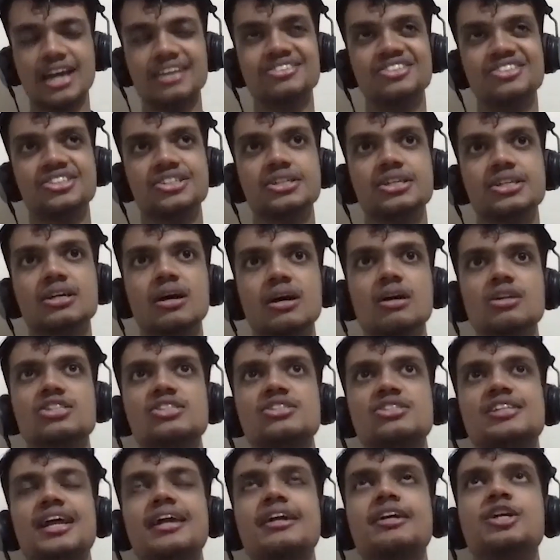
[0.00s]
engineers
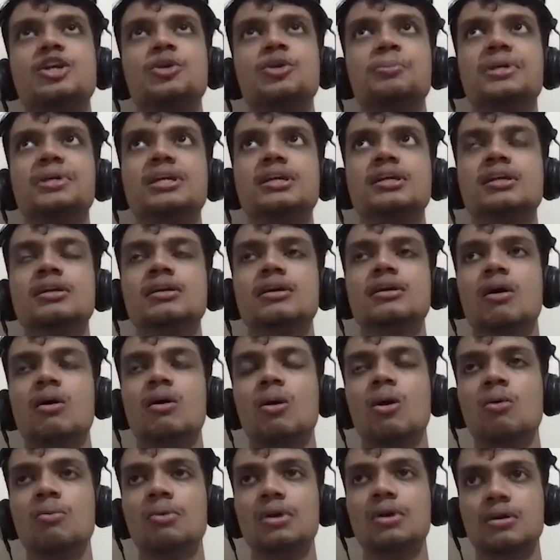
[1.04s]
tend to be
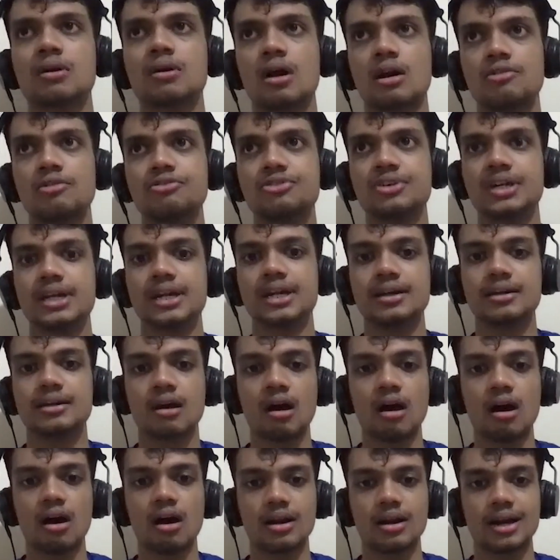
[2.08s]
overconfident
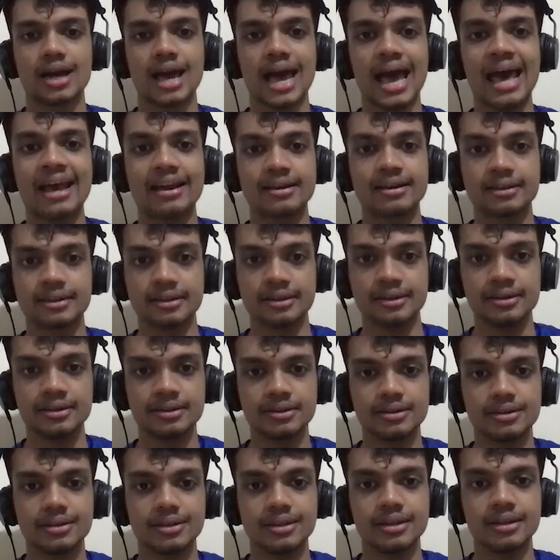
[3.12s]
or arrogant
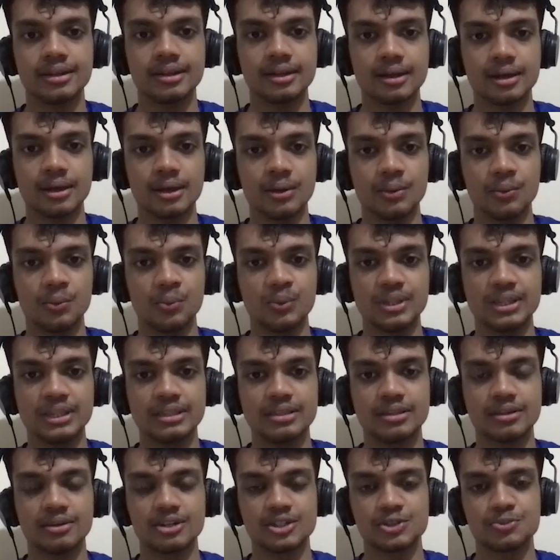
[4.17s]
with
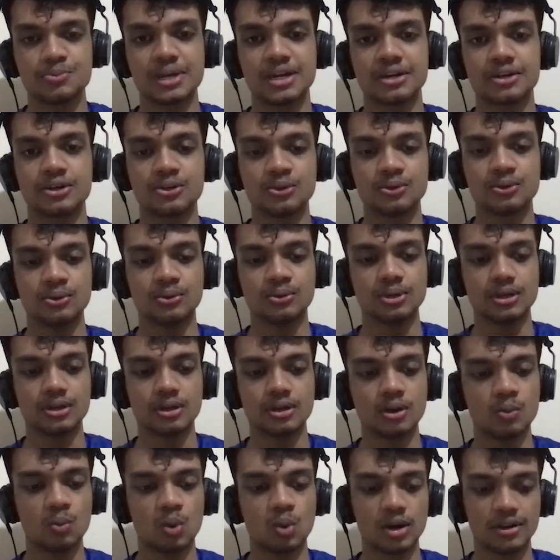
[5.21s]
respect to
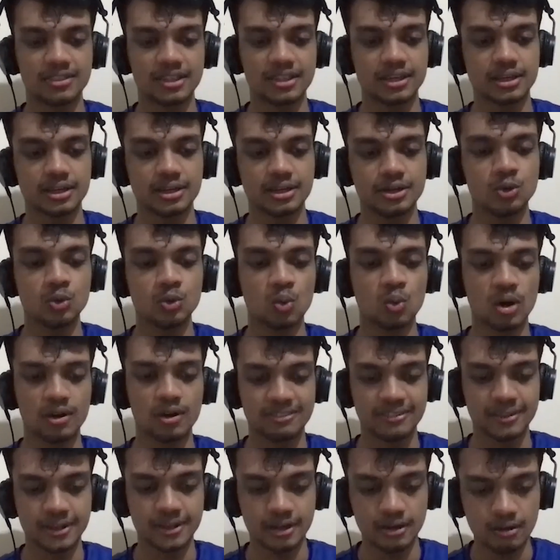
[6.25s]
what they can do, what
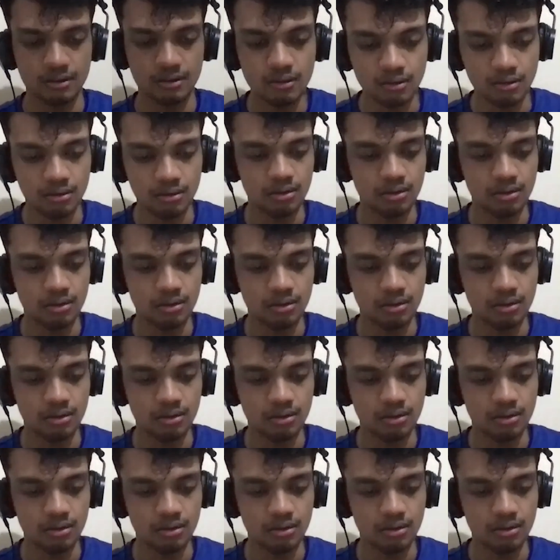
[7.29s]
they know.